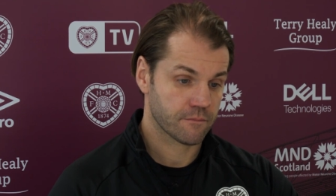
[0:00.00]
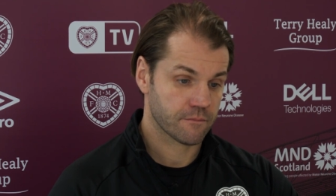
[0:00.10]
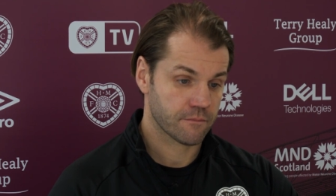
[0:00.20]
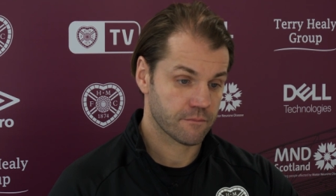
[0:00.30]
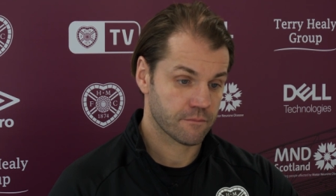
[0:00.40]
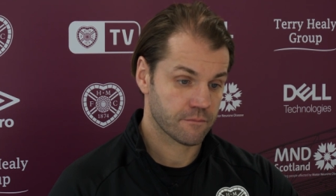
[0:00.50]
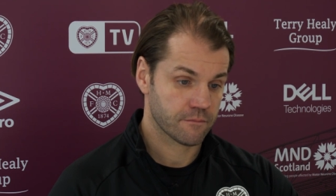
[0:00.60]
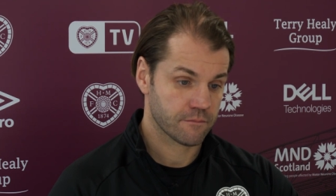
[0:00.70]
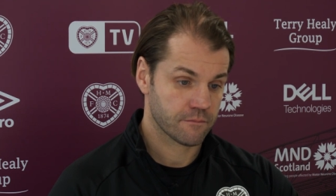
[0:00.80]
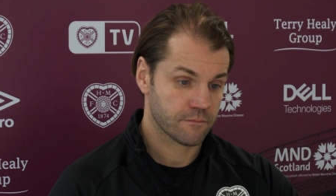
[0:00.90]
And Julie,
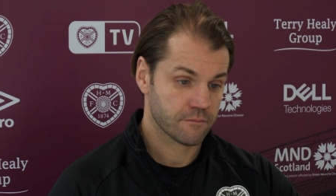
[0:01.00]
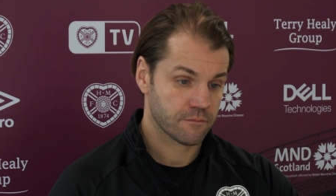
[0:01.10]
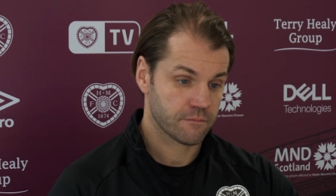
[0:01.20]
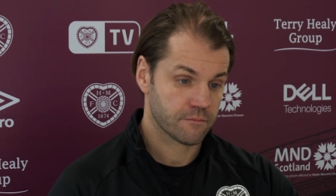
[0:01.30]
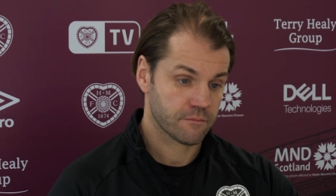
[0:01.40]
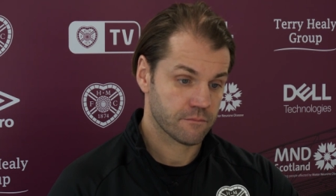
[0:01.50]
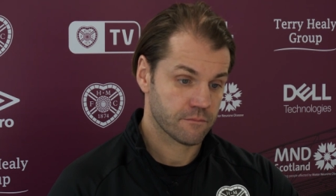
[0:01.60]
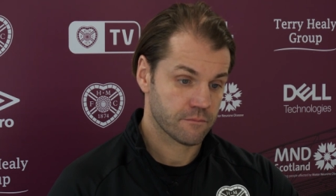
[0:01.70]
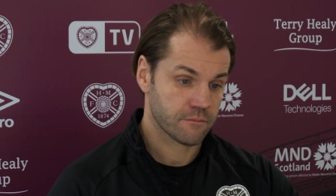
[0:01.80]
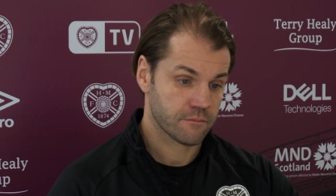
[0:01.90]
is, is, is she
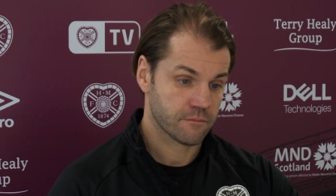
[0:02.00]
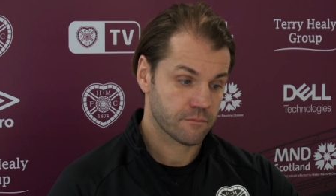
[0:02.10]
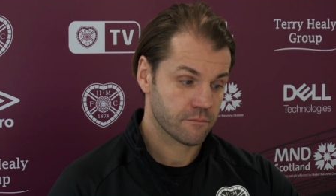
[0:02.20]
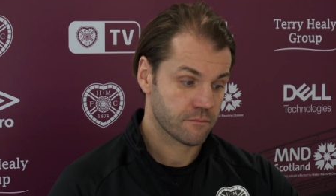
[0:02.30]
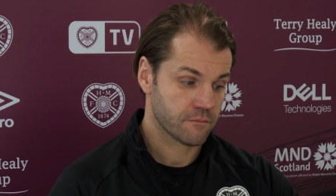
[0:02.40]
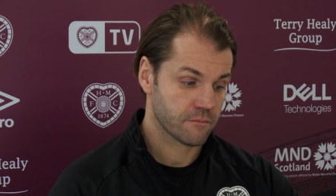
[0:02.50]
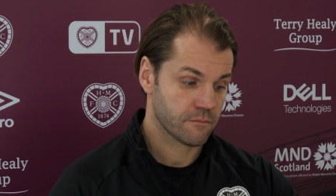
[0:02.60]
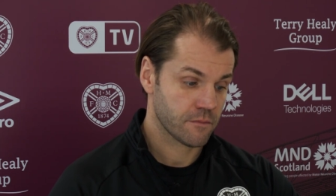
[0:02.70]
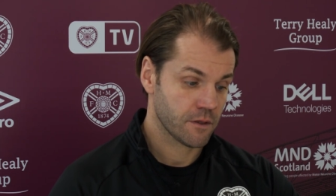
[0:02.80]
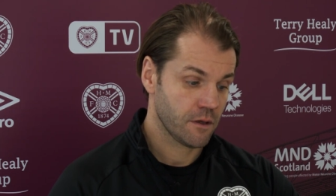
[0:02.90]
is she still at the club
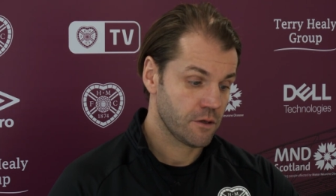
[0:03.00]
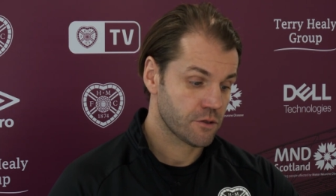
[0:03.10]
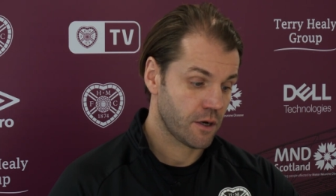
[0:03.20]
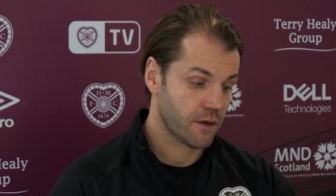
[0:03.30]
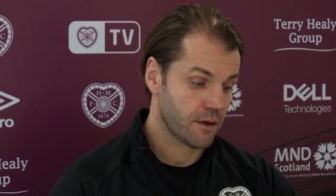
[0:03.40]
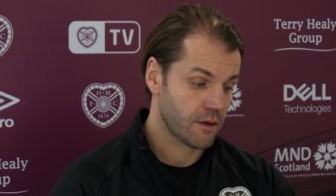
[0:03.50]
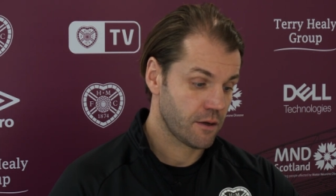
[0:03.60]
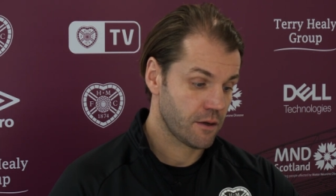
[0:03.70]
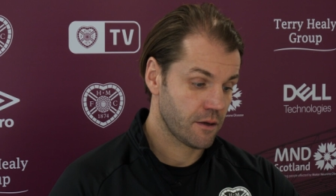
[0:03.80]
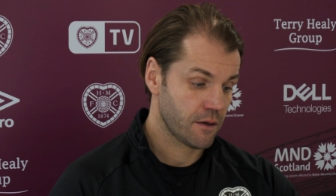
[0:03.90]
at the moment? So at,
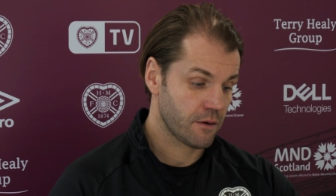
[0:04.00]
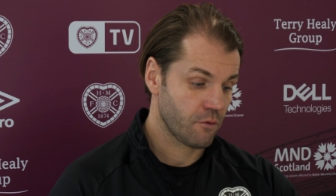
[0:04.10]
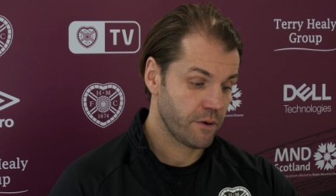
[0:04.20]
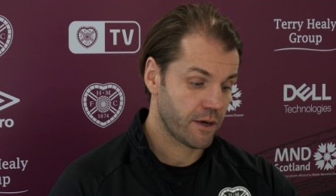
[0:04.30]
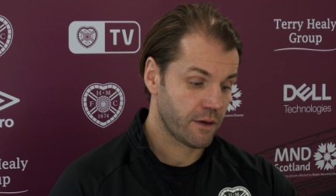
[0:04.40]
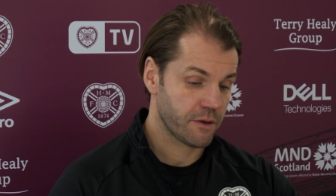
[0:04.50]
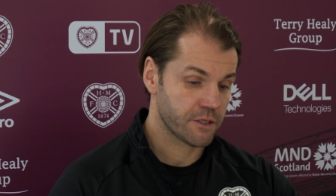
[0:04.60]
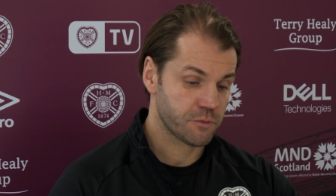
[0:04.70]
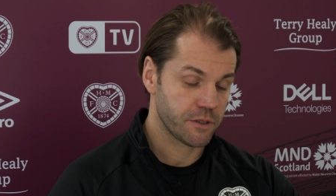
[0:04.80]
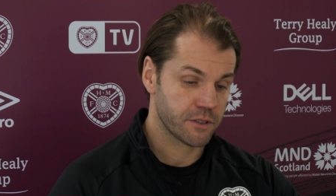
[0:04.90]
he, at the
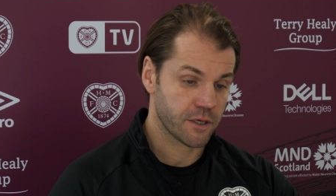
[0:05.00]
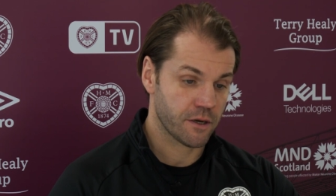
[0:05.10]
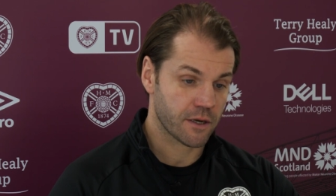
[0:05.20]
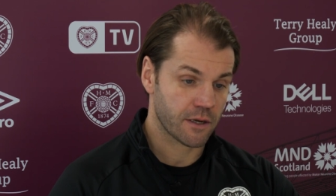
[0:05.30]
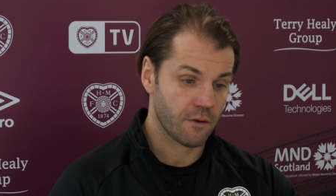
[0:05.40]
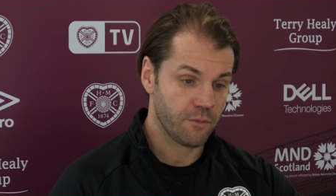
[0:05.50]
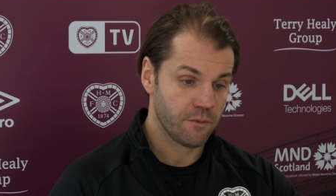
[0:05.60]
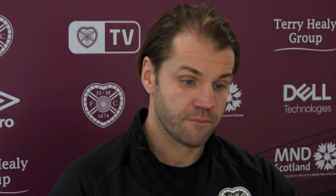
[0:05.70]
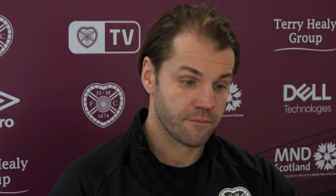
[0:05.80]
moment, speaking to another club.